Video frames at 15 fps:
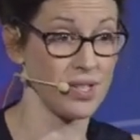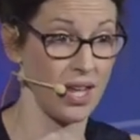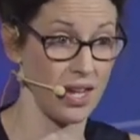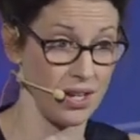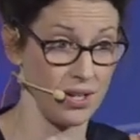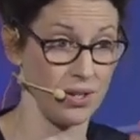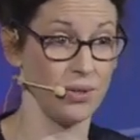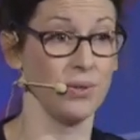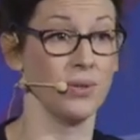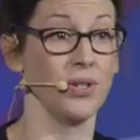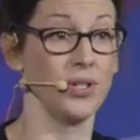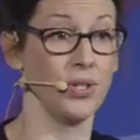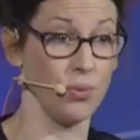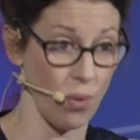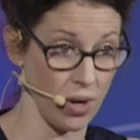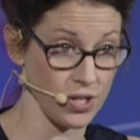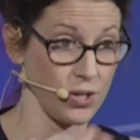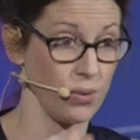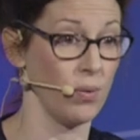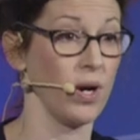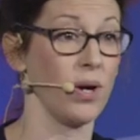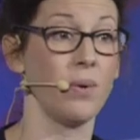that you you want to
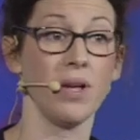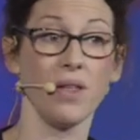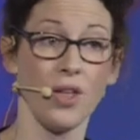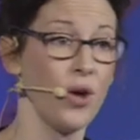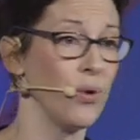work with